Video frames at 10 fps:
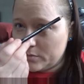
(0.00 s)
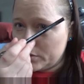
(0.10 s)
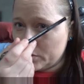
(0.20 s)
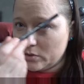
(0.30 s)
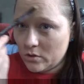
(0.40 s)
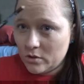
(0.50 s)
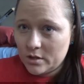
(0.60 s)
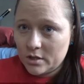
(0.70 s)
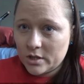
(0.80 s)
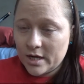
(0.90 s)
draw
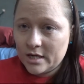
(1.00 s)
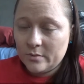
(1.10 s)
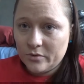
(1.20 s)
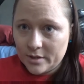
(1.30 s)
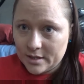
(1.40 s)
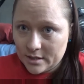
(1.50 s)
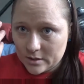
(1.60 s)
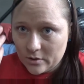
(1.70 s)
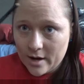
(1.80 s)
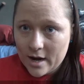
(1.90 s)
on Diana Prince's
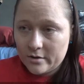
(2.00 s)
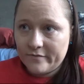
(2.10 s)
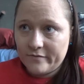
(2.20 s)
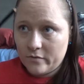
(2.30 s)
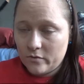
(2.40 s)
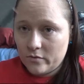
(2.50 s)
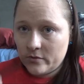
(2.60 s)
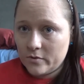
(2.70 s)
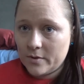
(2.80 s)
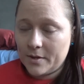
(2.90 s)
crown
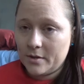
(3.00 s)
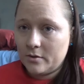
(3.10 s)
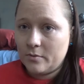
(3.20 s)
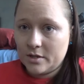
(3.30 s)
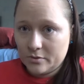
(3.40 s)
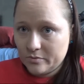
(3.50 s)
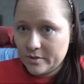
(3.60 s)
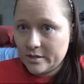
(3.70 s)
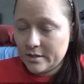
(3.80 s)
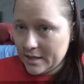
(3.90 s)
for the Wonder
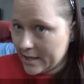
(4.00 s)
Woman thing.